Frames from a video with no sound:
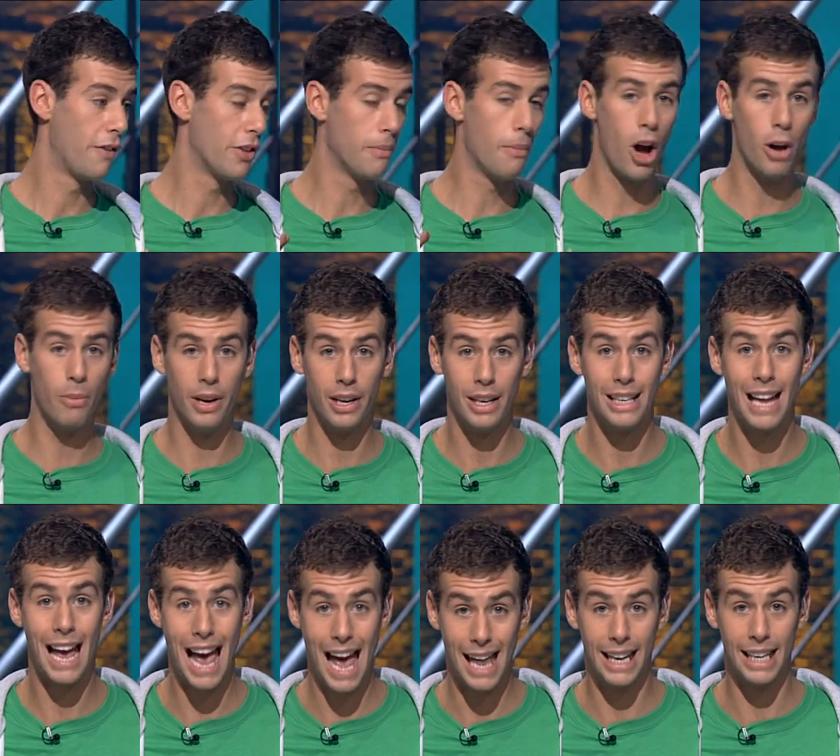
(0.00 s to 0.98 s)
for the moment, you're
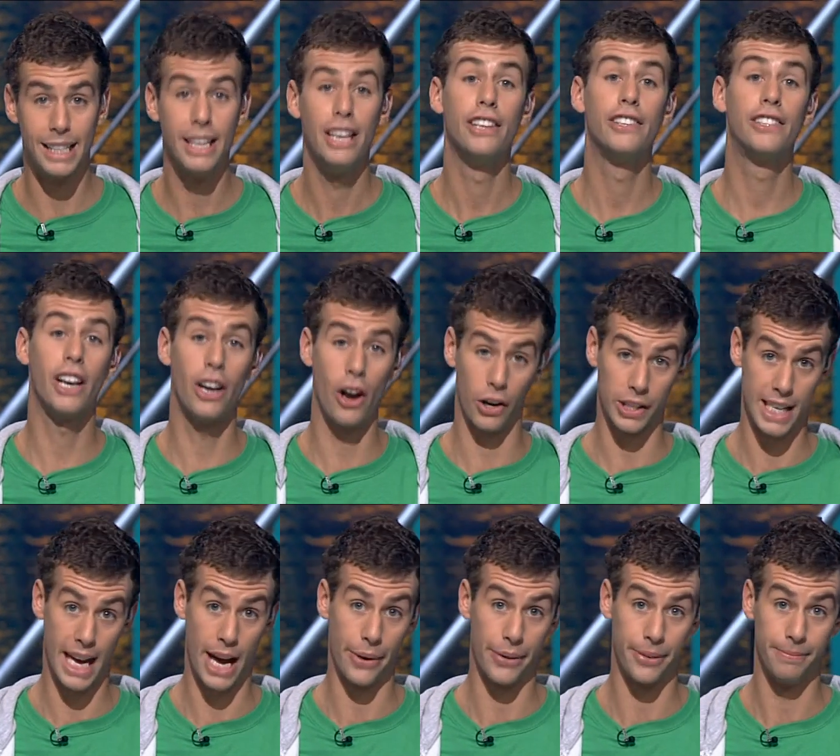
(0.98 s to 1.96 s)
headed to
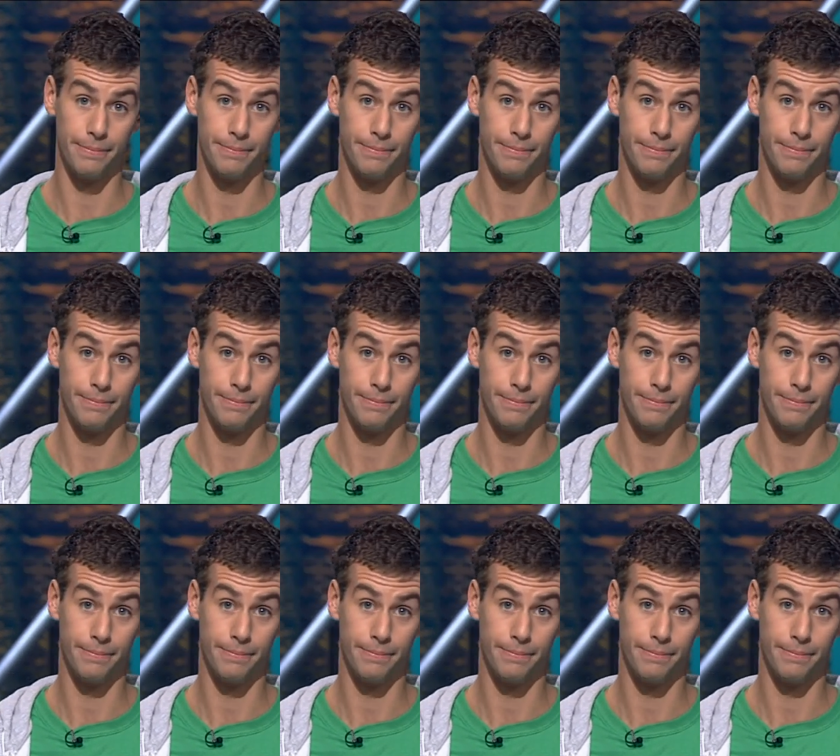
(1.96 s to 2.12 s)
lockdown.